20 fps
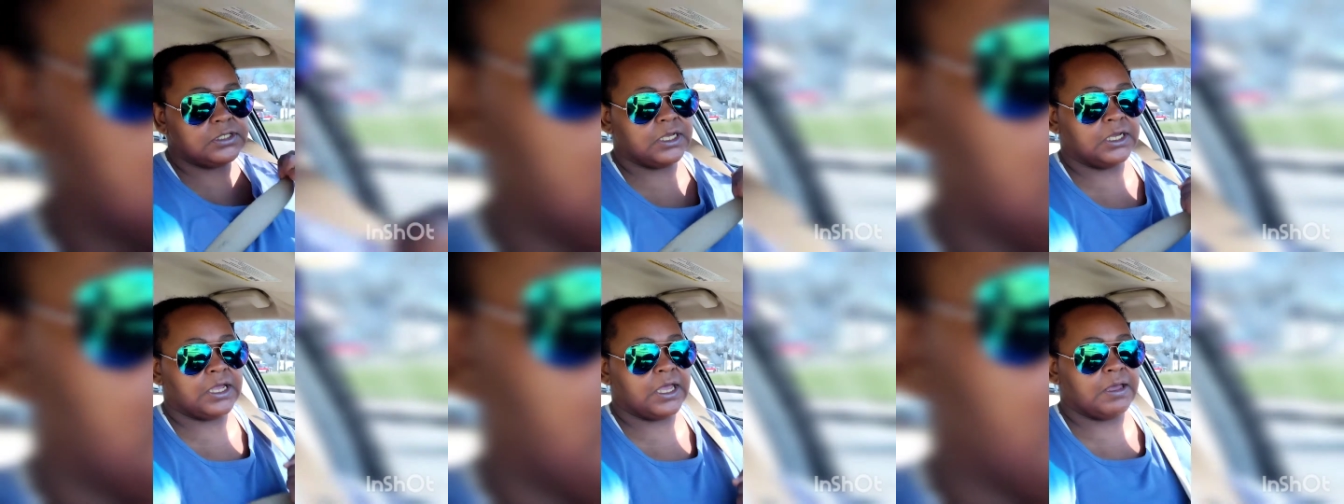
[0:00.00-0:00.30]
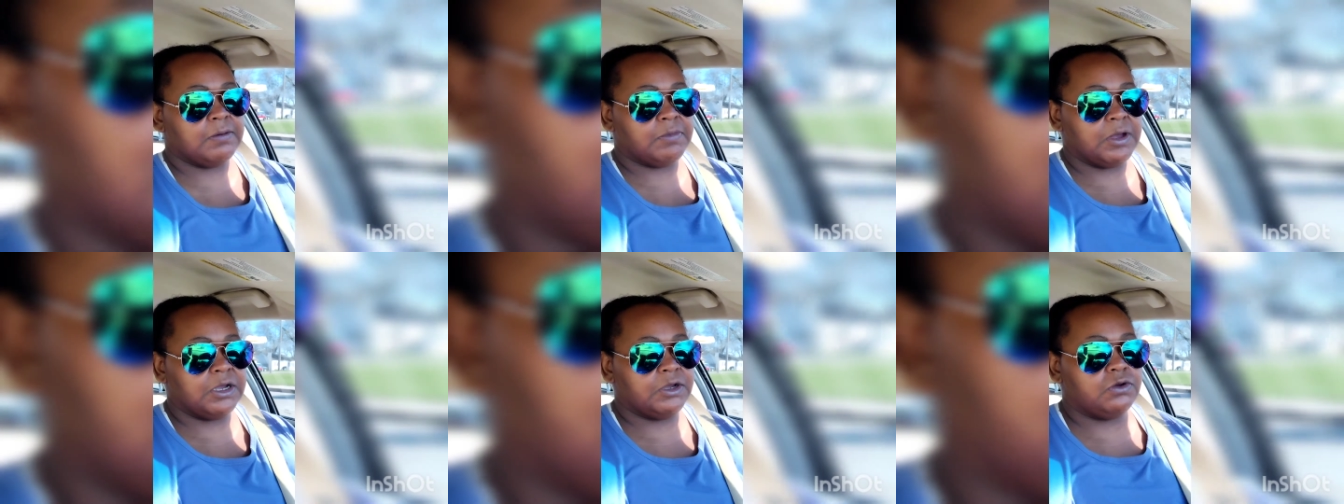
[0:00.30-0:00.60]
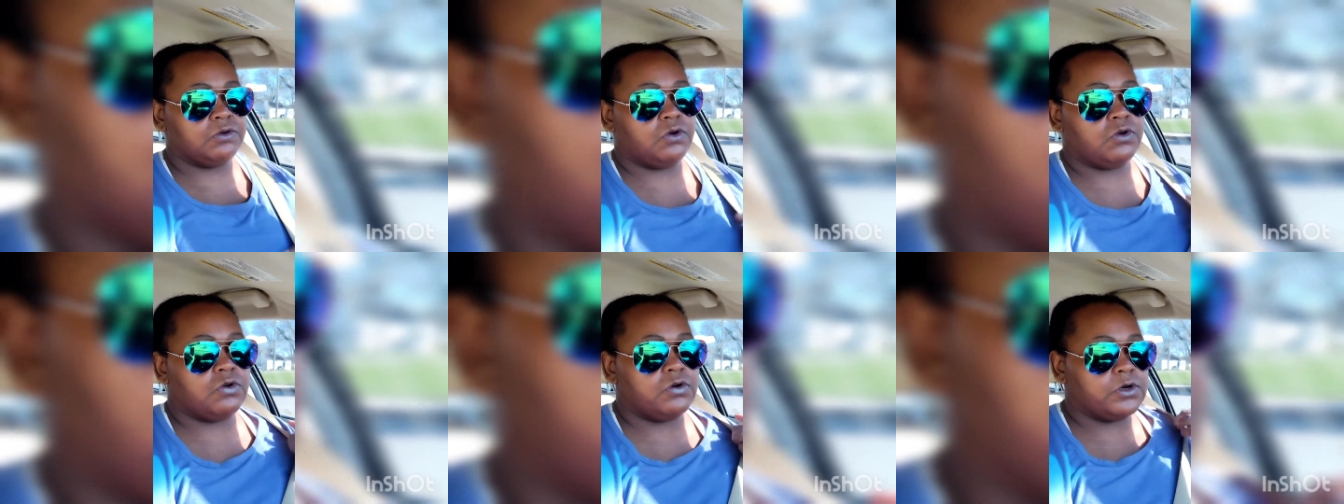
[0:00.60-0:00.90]
I got
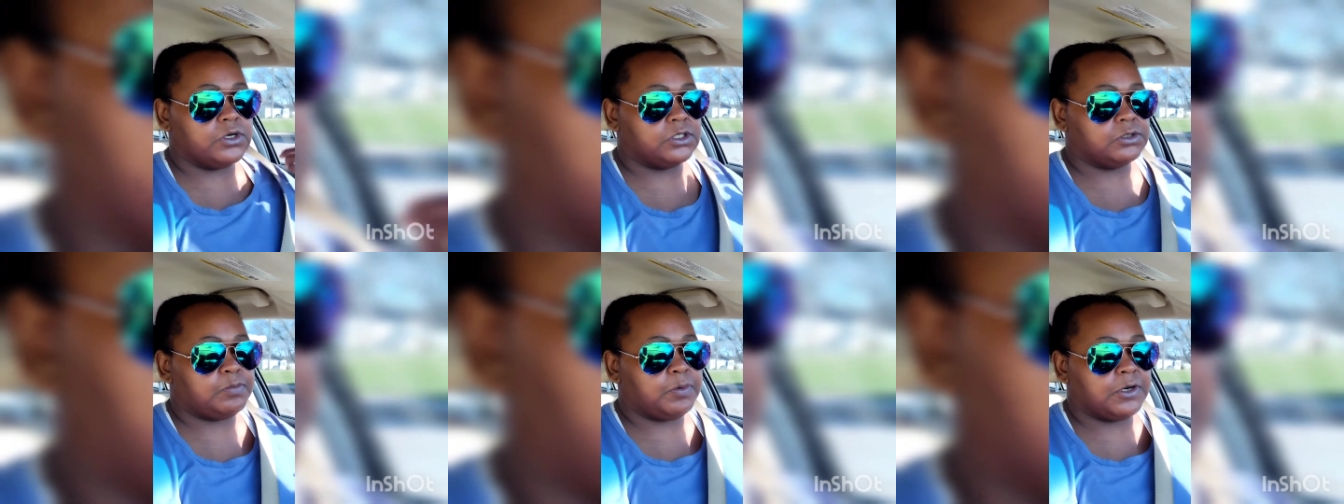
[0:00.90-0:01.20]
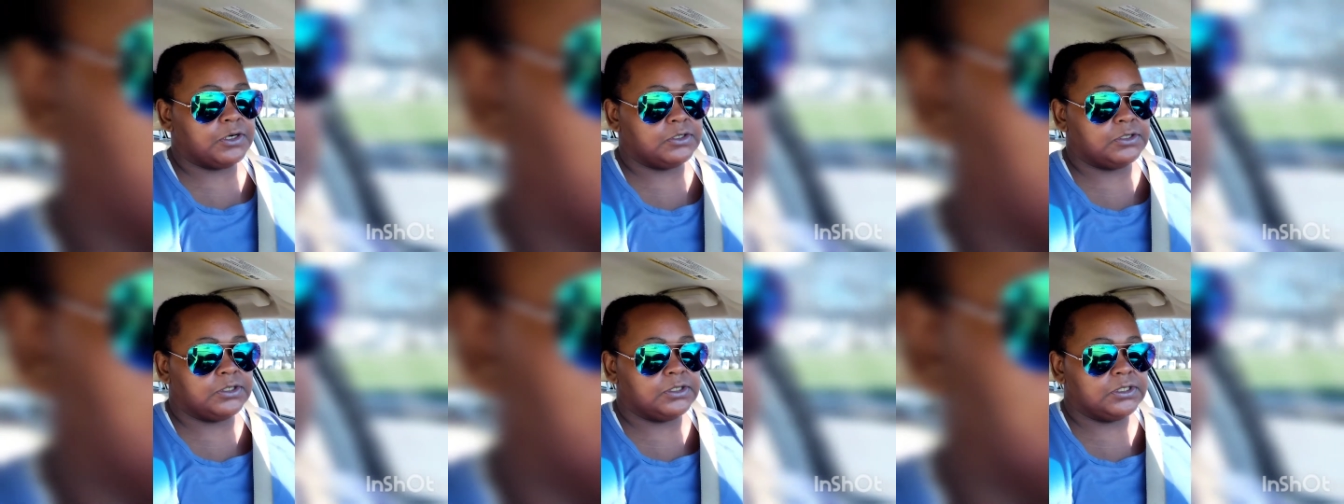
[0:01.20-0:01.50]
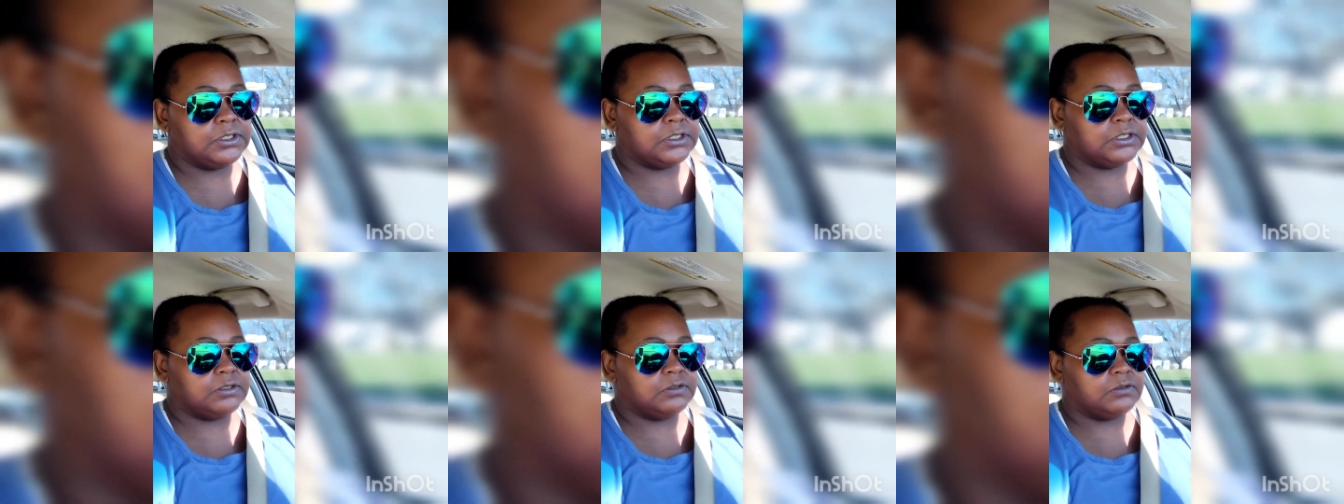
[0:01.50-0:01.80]
Michael Kors
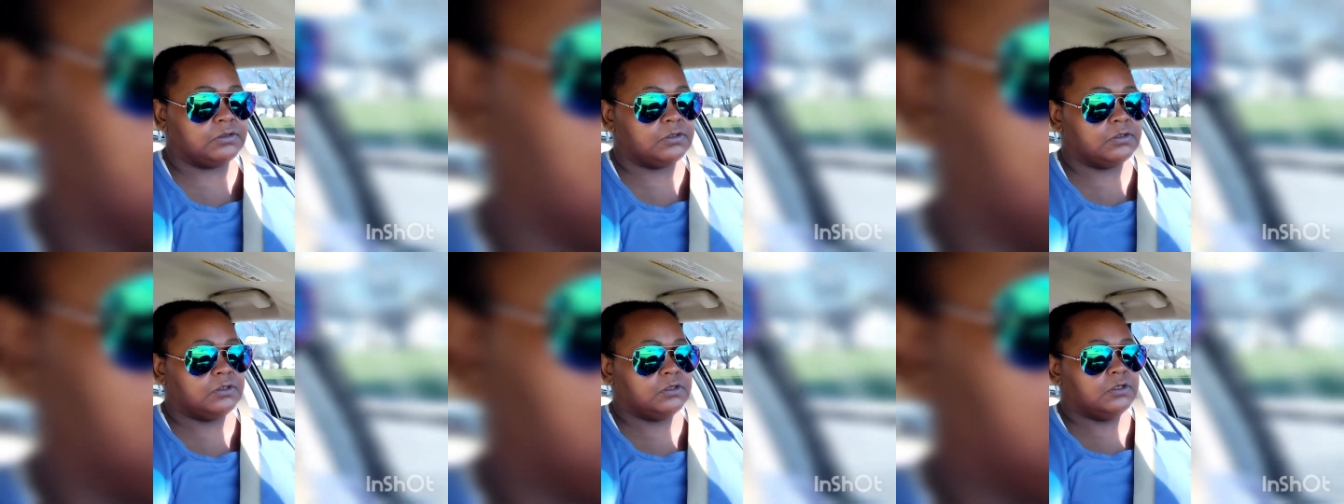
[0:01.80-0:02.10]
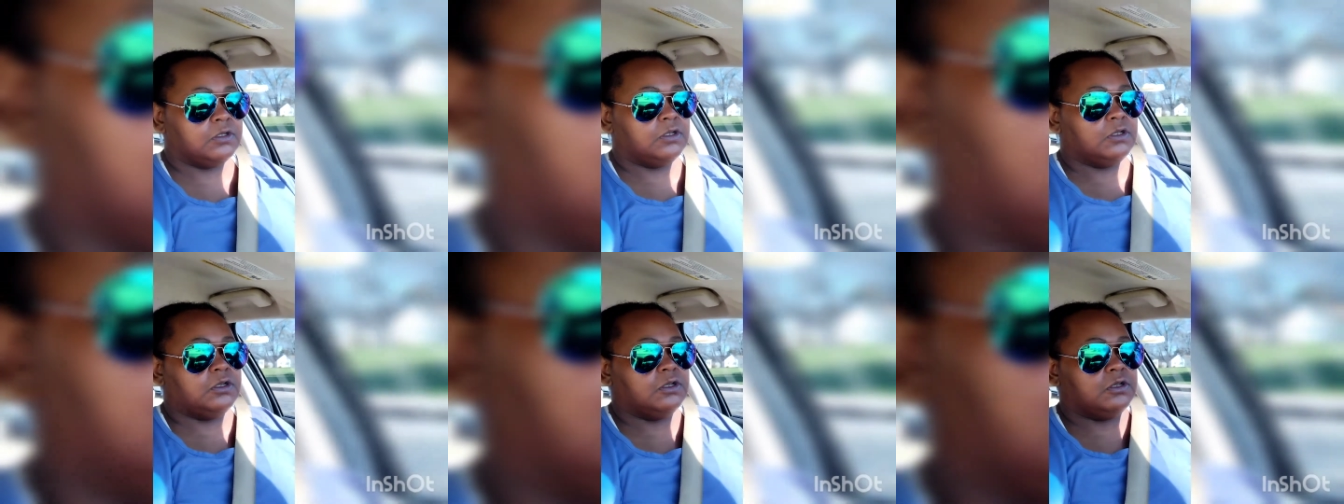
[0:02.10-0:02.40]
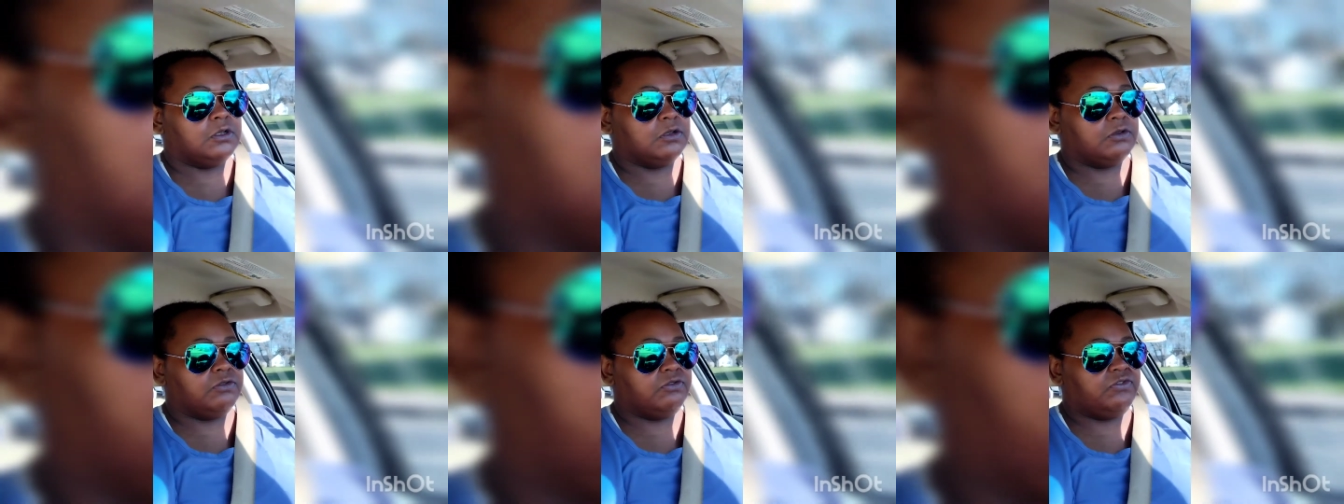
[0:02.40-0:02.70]
purses
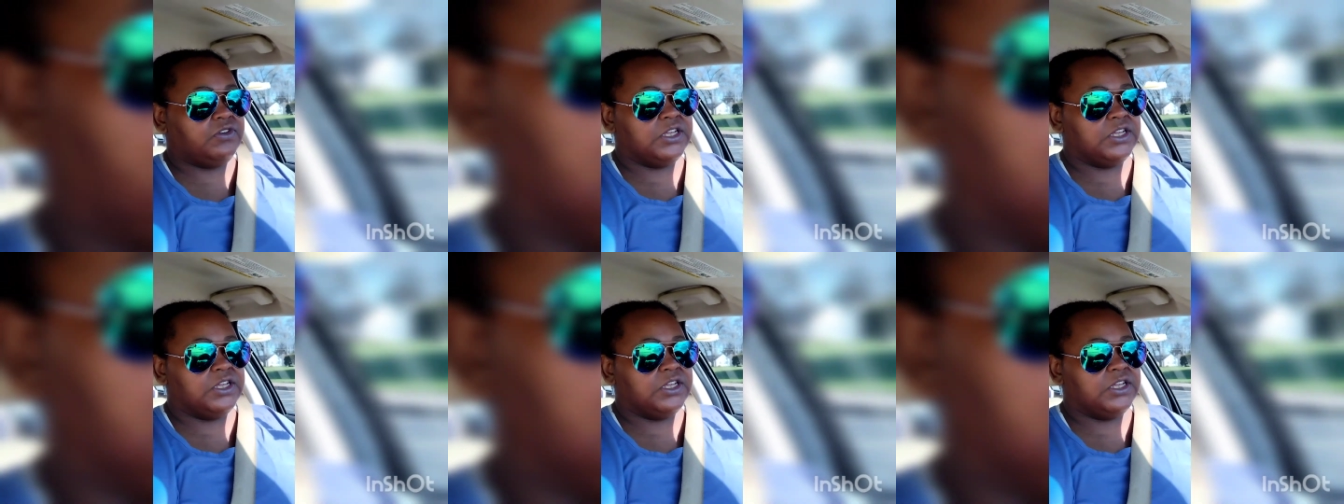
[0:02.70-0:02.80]
and